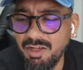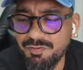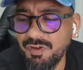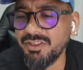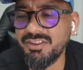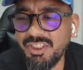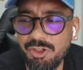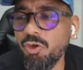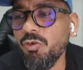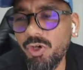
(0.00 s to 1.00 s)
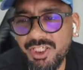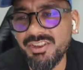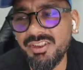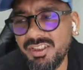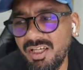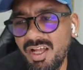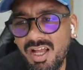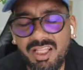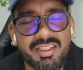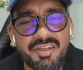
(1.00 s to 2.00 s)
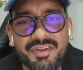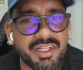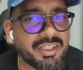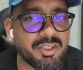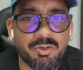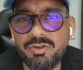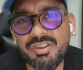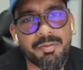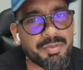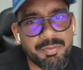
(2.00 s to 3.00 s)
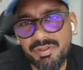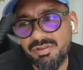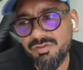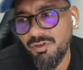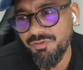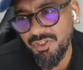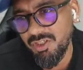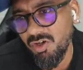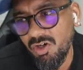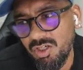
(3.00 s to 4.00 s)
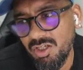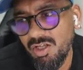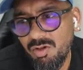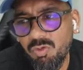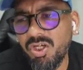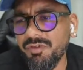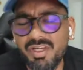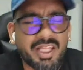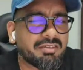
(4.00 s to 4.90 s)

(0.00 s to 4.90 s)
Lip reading: functioning robo agent and giving it to some people for free or whatever, like